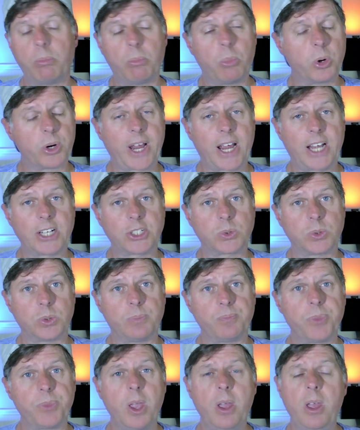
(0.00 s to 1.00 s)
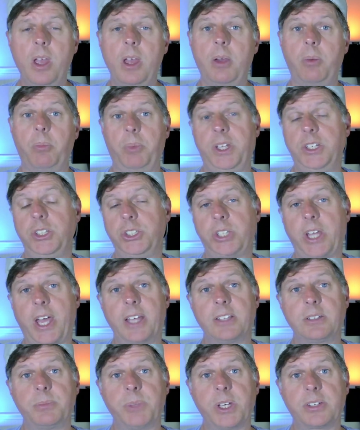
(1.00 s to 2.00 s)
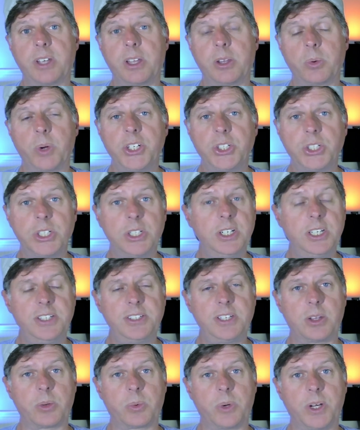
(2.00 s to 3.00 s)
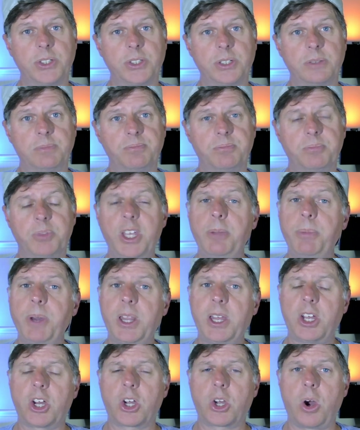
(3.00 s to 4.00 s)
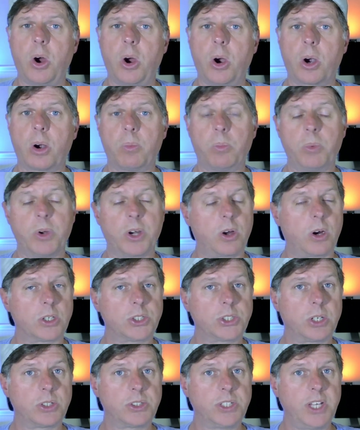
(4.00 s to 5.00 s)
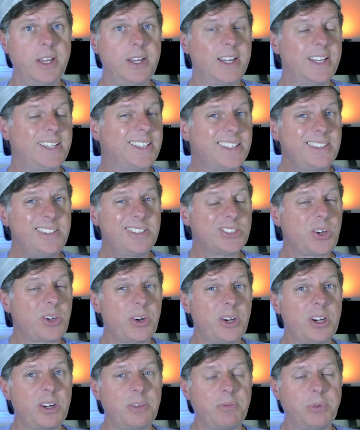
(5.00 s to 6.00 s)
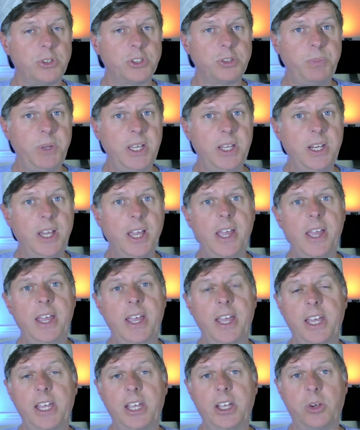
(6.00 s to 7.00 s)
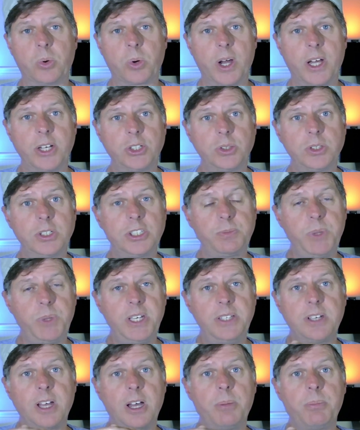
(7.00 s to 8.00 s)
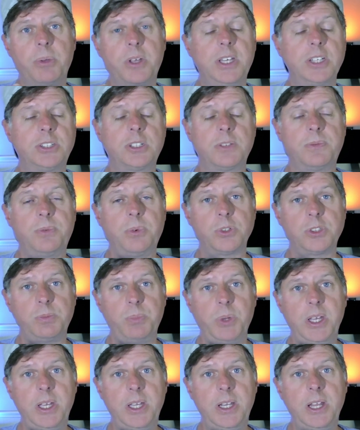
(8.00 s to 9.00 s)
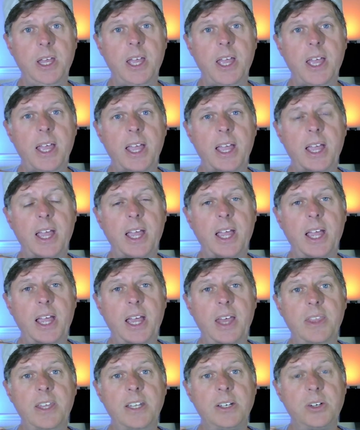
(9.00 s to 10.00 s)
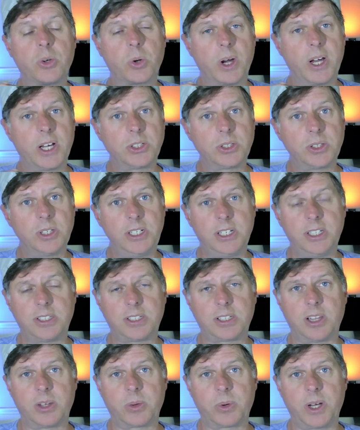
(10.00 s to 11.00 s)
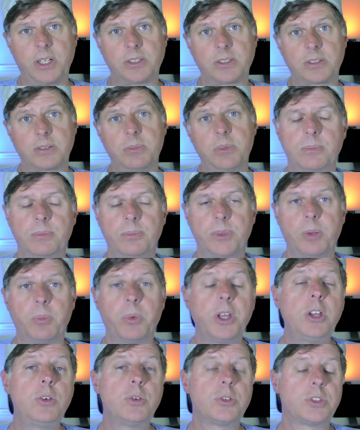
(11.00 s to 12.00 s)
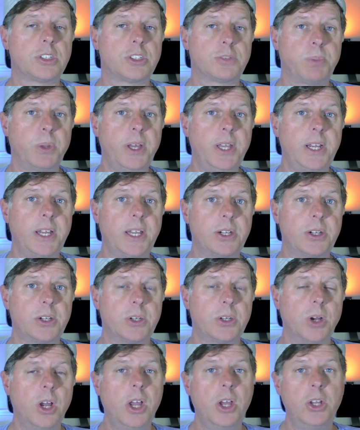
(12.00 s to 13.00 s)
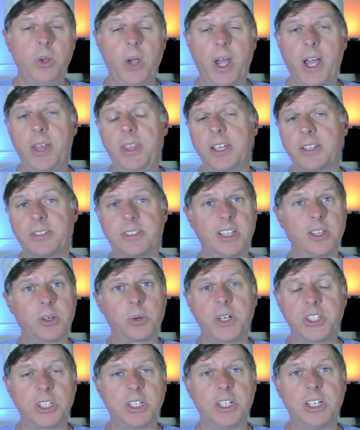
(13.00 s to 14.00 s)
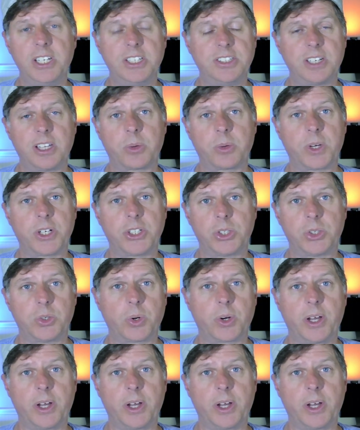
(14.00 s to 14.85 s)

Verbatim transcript: more natural? We can just add some acceleration and deceleration. Think about like a car. When a car starts out, it doesn't start out at full speed. It gradually speeds up, gets to full speed, and then gradually decelerates we're going to use the spline editor to add the acceleration and deceleration to our